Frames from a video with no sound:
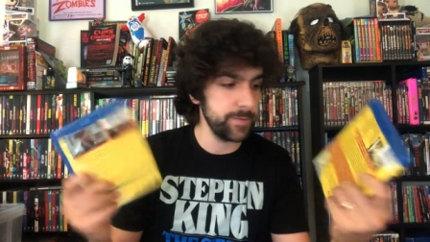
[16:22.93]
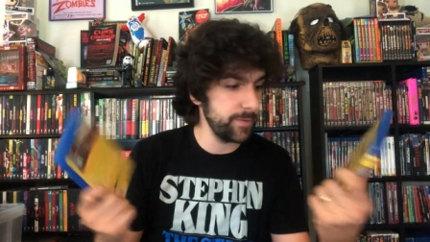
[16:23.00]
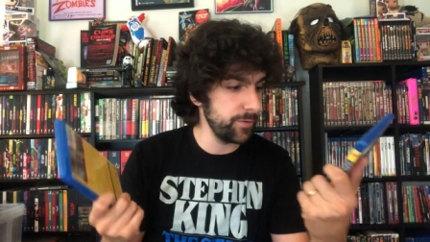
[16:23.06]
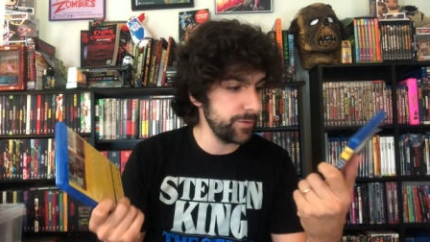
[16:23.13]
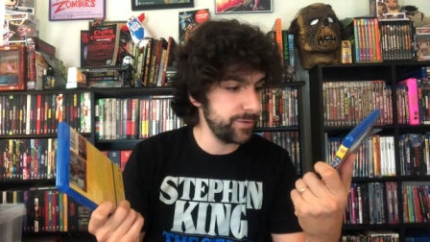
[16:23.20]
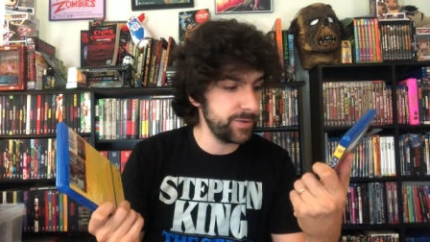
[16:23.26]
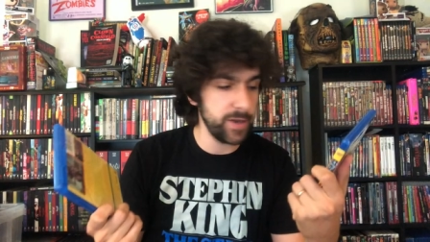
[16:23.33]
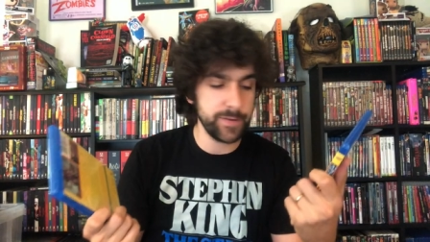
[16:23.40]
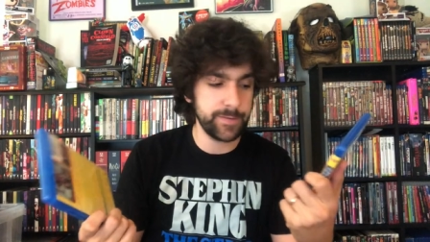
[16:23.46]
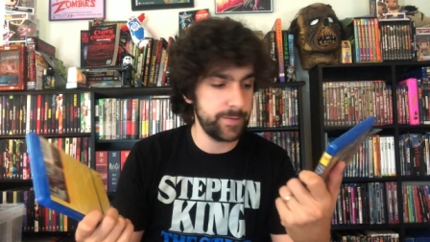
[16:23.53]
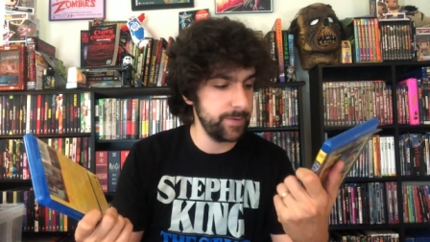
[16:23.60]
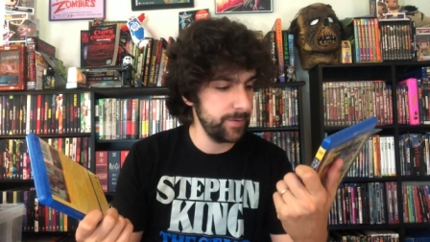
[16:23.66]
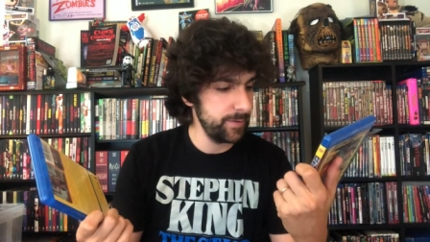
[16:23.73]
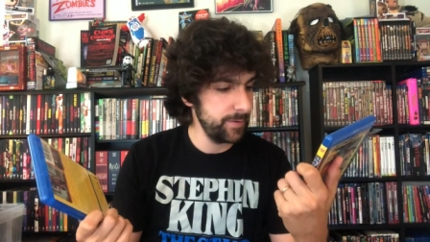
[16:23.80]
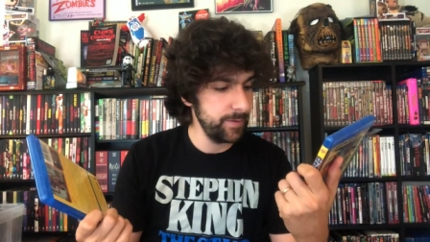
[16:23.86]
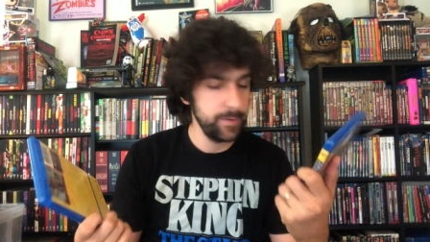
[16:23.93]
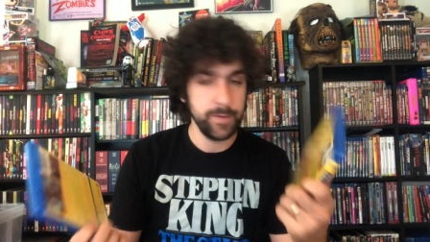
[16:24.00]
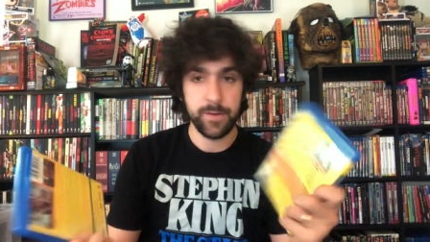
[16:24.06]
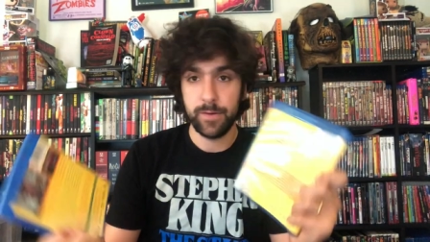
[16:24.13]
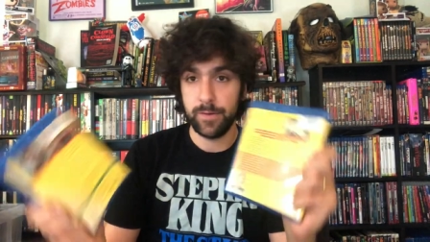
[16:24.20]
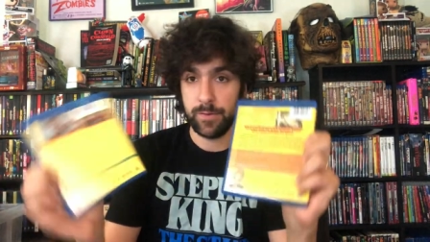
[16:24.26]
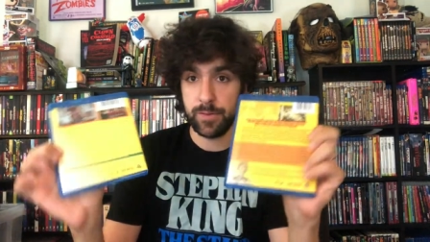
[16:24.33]
There's just
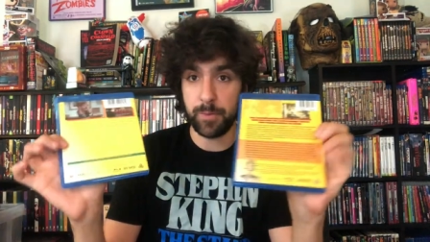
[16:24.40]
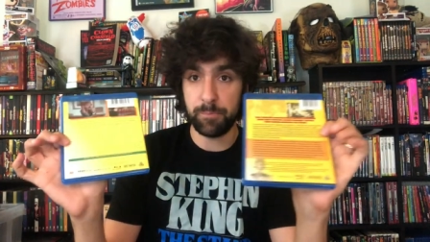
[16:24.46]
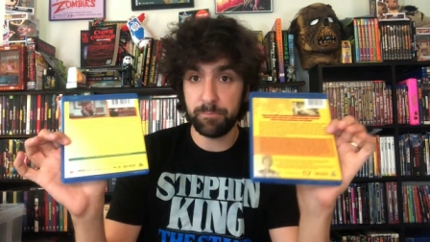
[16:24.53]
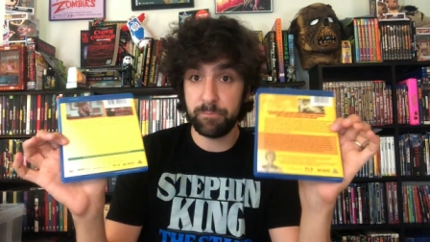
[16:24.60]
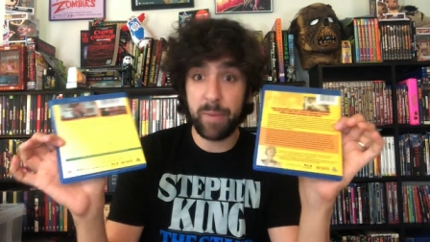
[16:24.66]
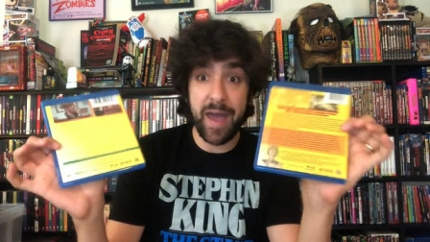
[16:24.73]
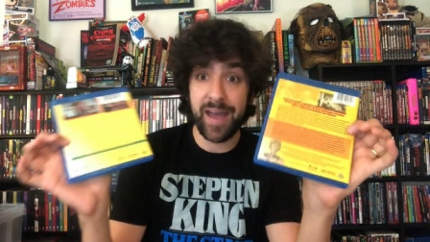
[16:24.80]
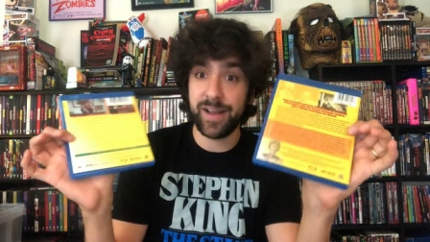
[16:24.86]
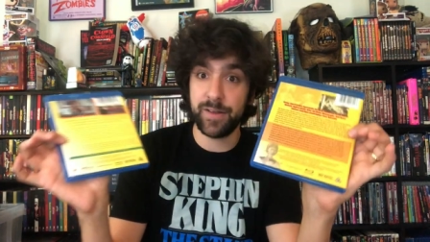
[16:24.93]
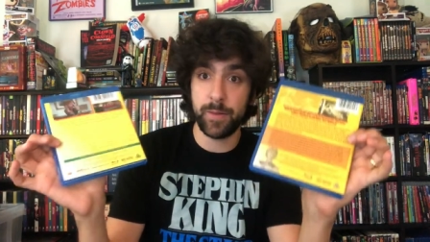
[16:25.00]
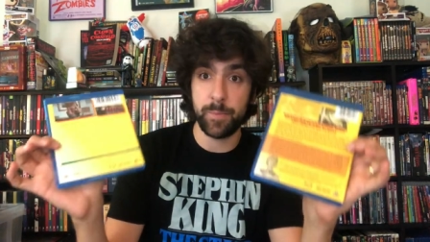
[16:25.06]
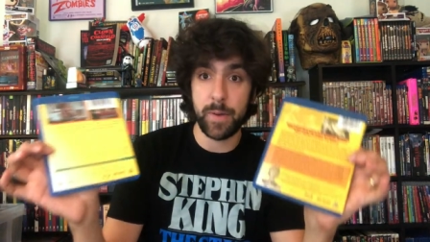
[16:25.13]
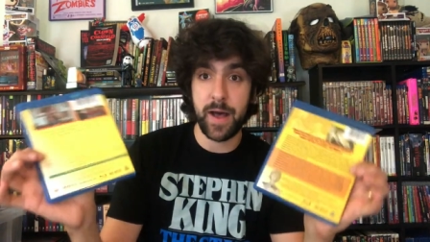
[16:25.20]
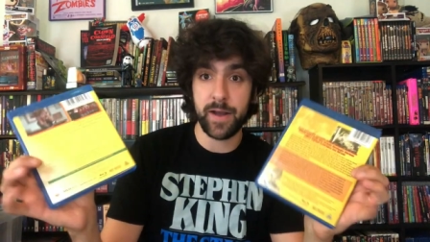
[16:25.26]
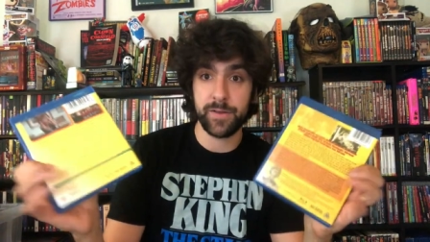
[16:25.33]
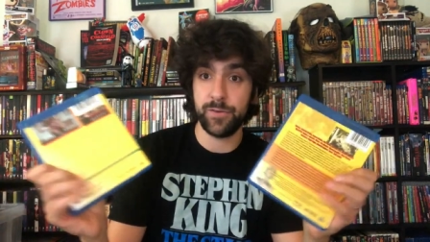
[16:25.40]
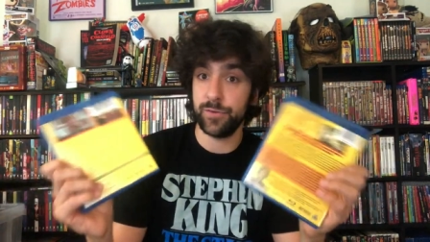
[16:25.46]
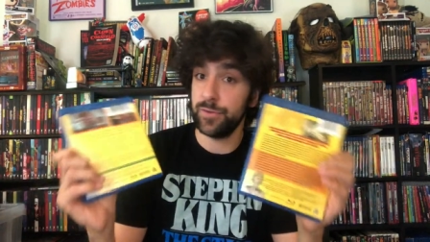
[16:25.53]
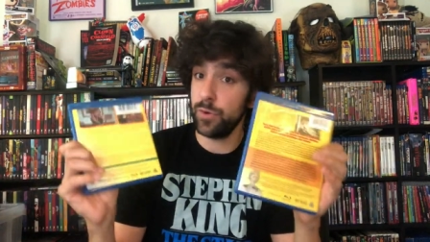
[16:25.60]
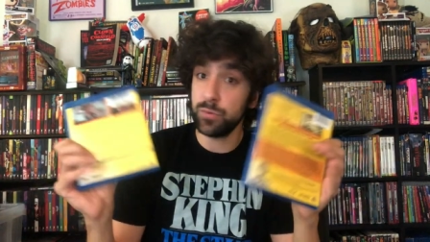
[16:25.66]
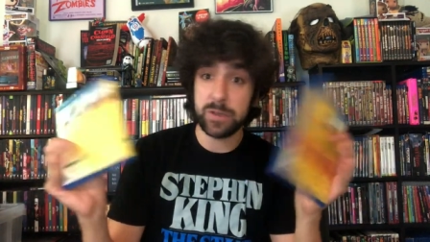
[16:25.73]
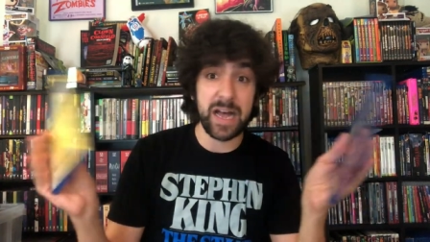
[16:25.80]
the back of the box. There's
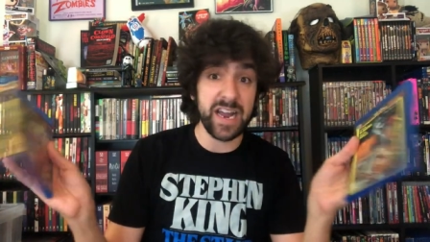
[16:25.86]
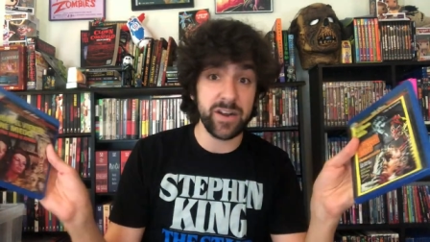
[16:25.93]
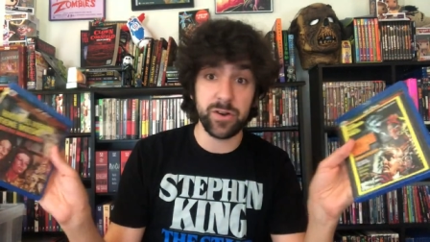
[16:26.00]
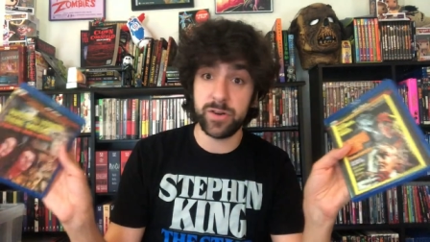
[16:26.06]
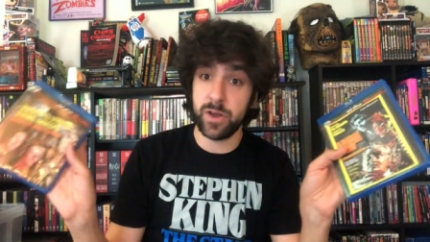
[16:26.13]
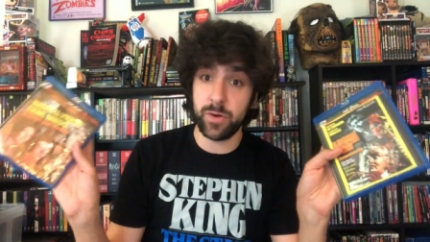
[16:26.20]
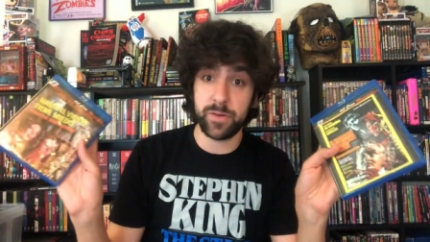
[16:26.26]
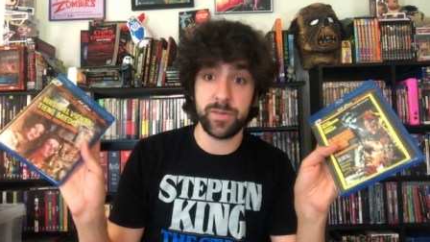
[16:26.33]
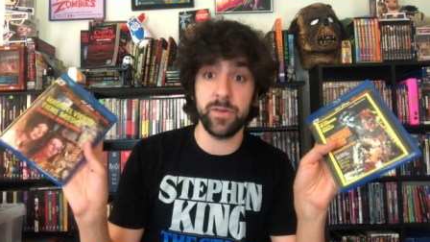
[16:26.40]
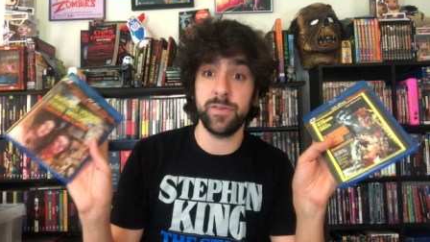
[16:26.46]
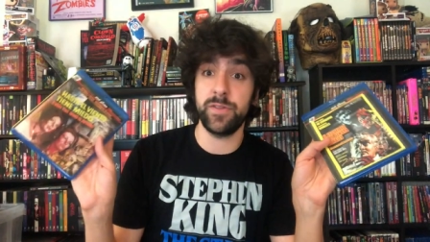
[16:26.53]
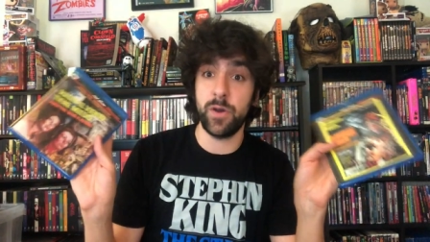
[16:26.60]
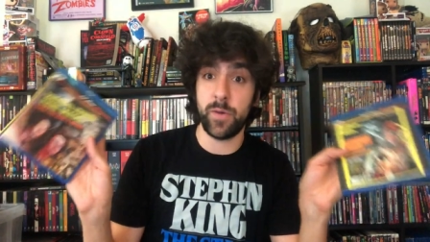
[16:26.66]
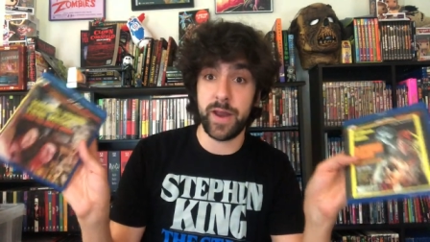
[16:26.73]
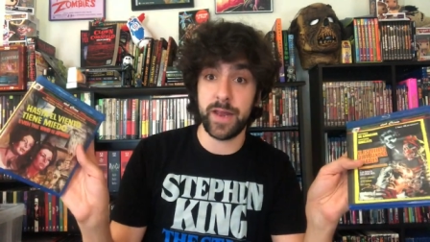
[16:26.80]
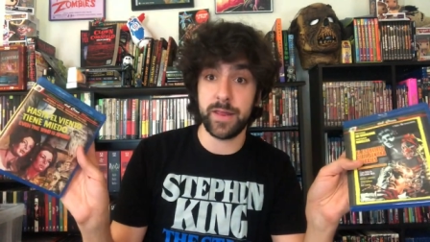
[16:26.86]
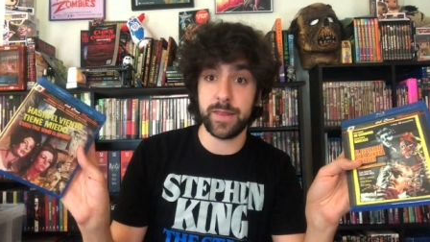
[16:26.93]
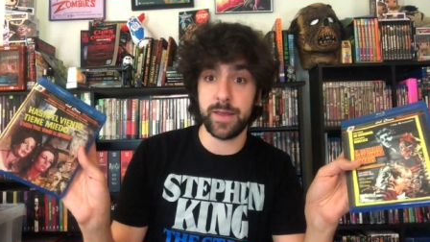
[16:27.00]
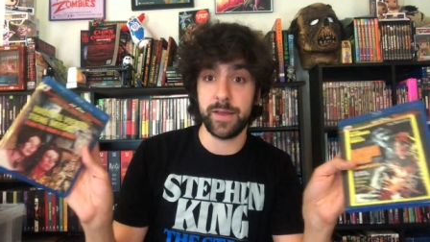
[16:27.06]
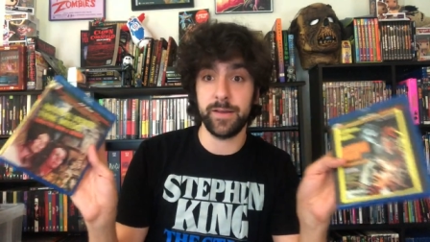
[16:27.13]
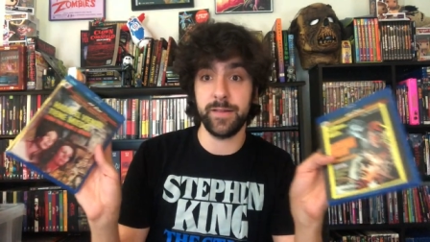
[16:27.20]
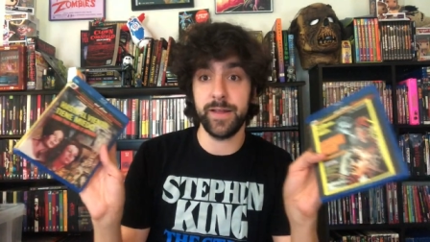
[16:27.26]
no liner notes, there's no anything.